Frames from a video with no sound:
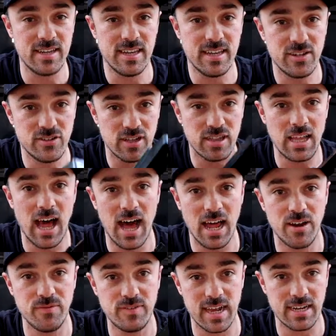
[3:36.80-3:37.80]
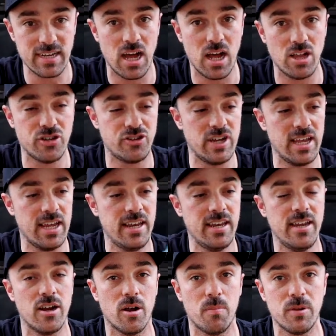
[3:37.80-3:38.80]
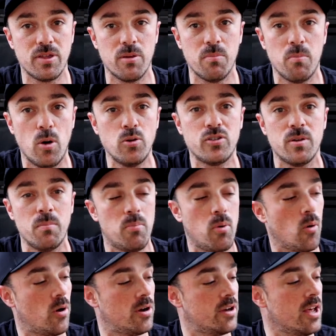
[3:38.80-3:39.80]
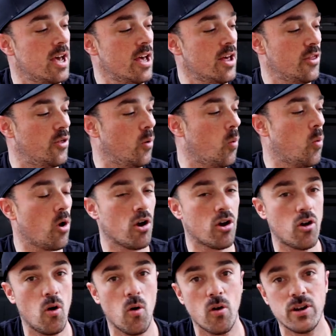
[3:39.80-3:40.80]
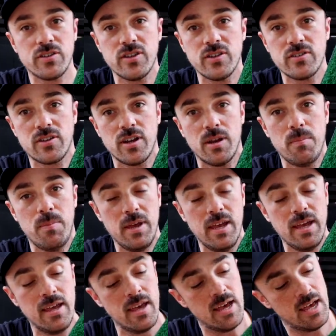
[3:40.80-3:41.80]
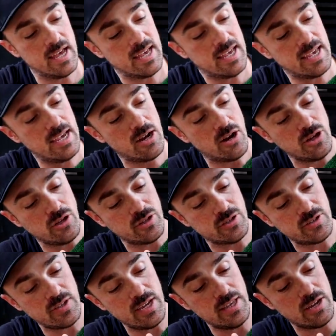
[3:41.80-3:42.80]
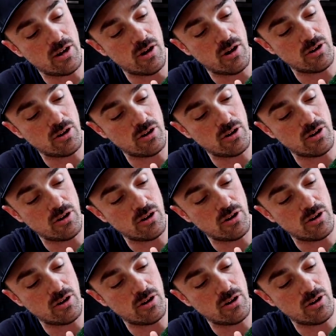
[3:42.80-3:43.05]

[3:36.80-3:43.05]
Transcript: It, there's a lot of technology in here, but the most important, the workhorse is gonna be, here you'll see there